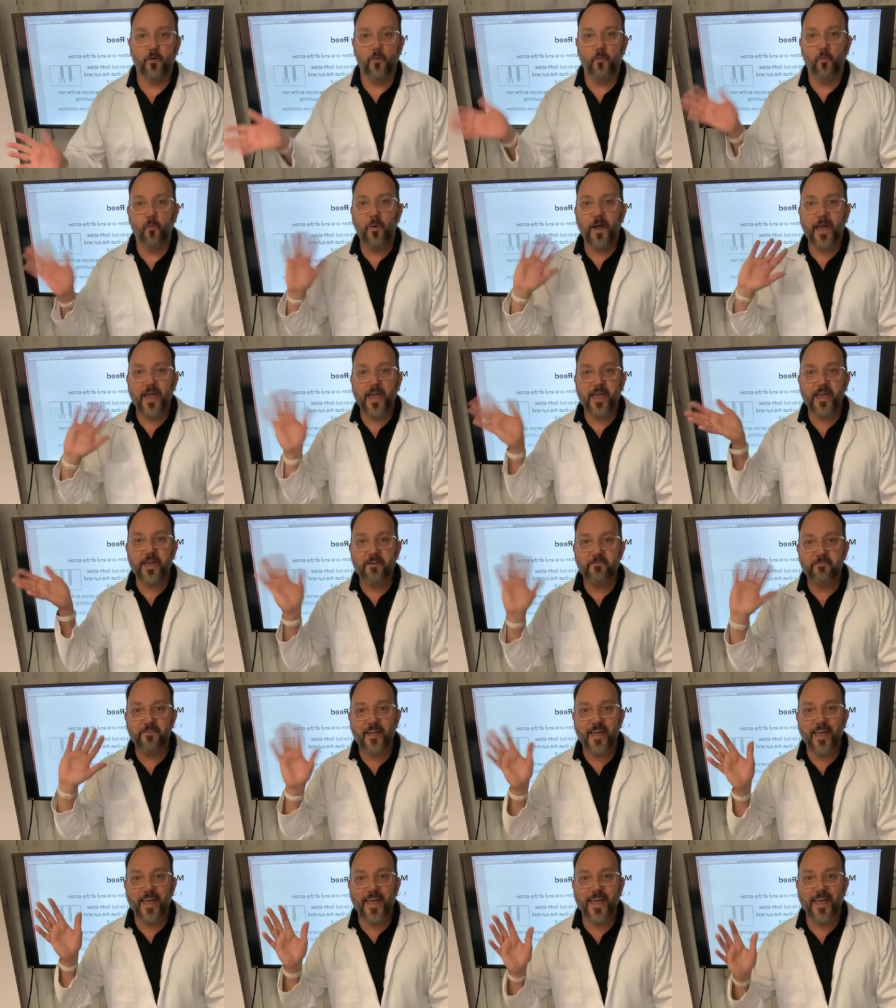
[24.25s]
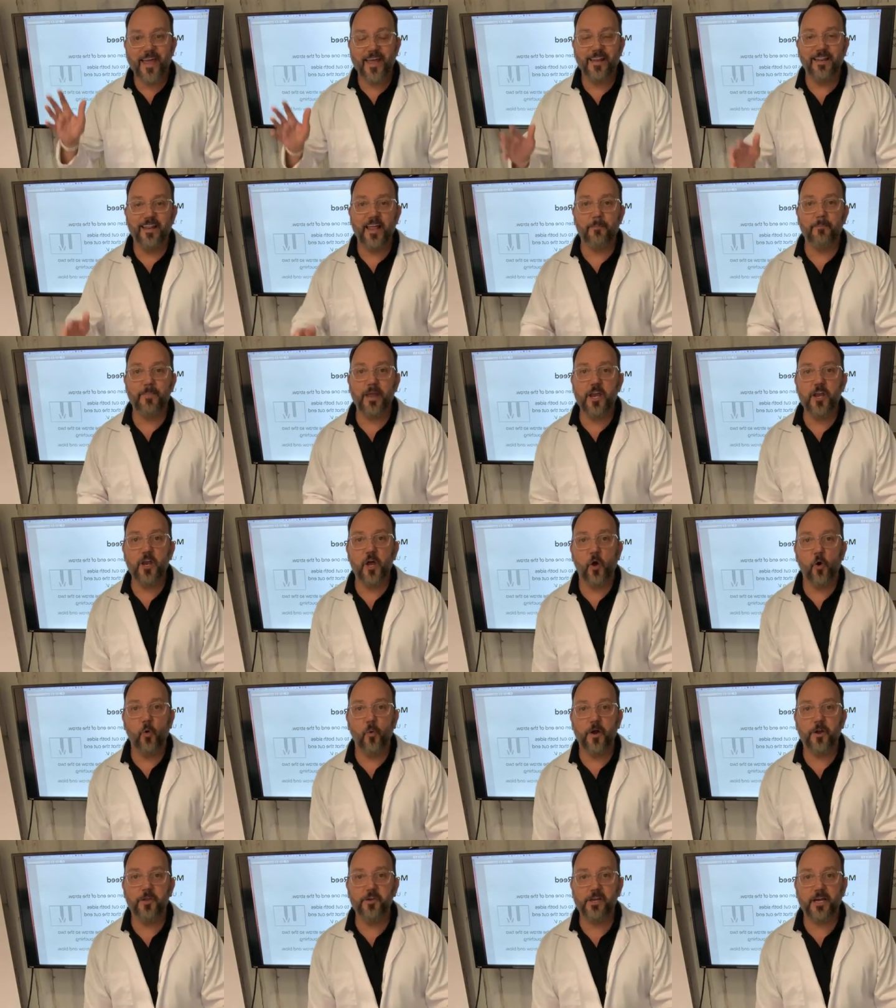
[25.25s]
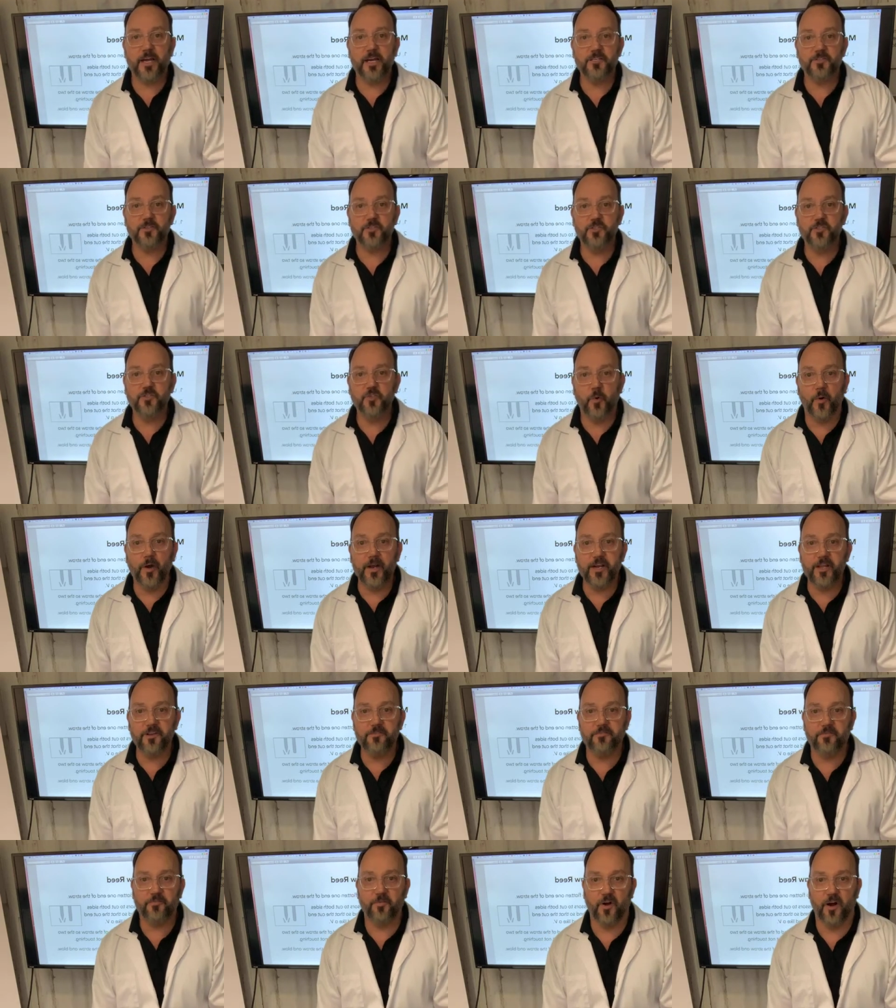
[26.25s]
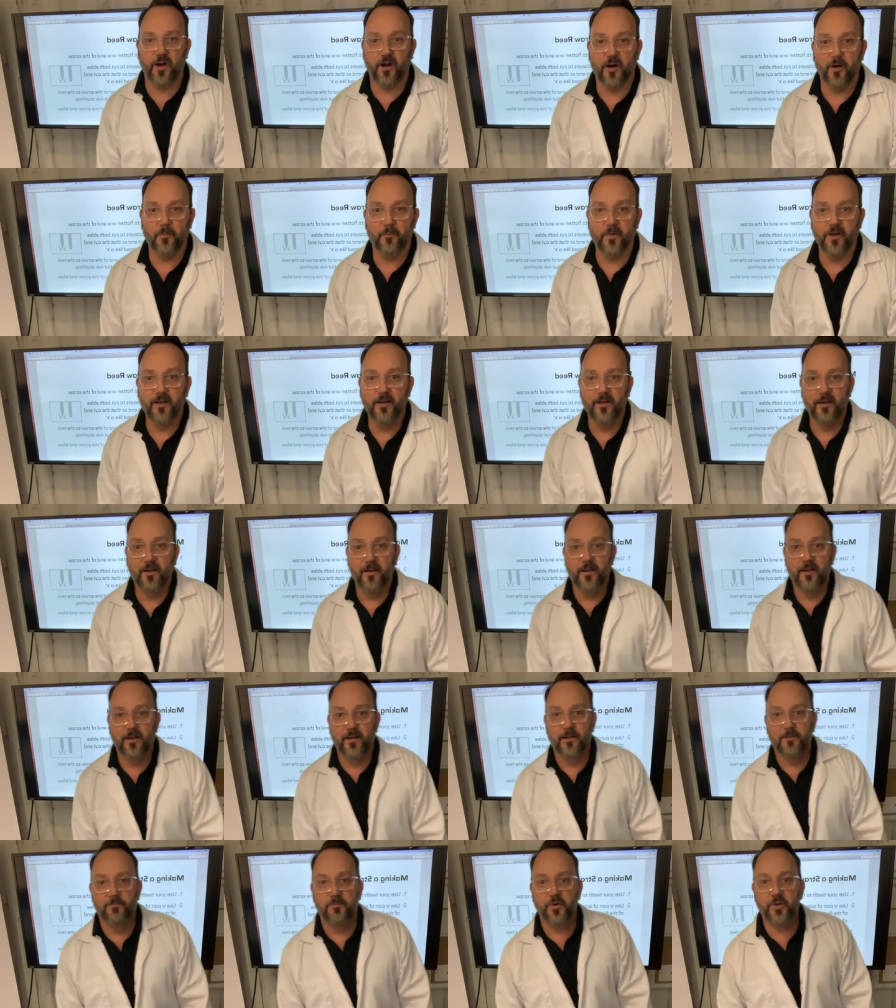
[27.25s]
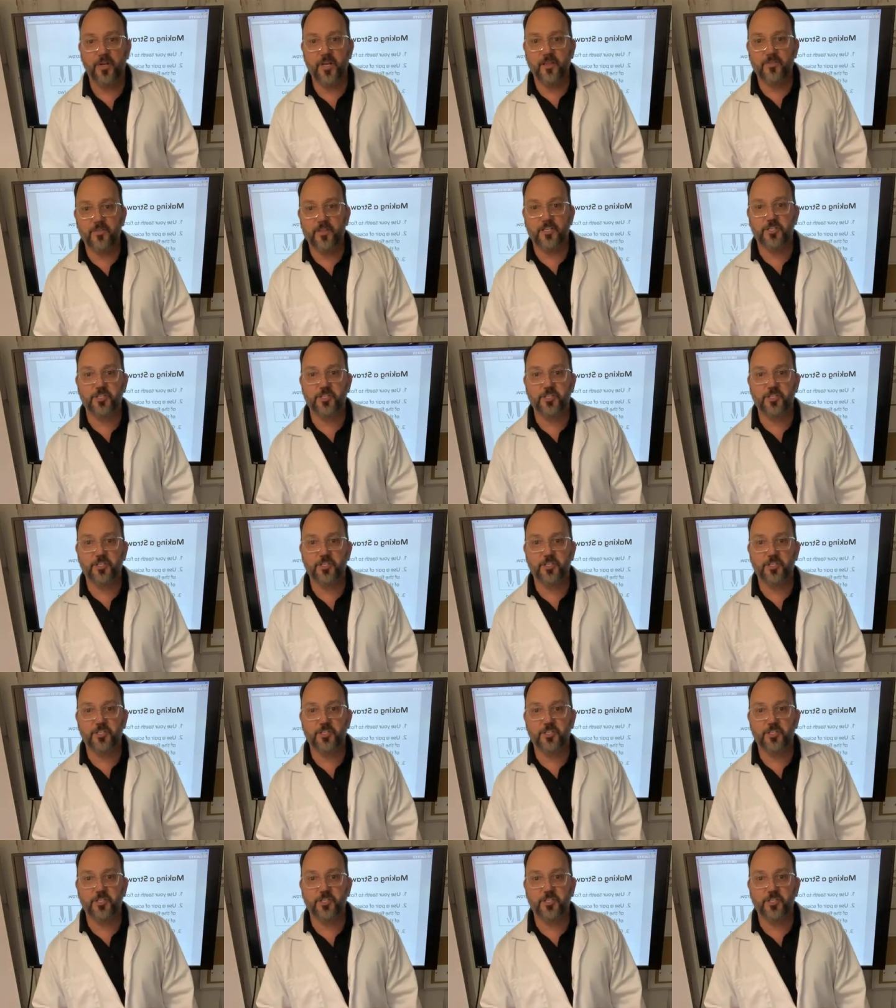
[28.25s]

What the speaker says: wave and let me know where you guys are joining from. Put in the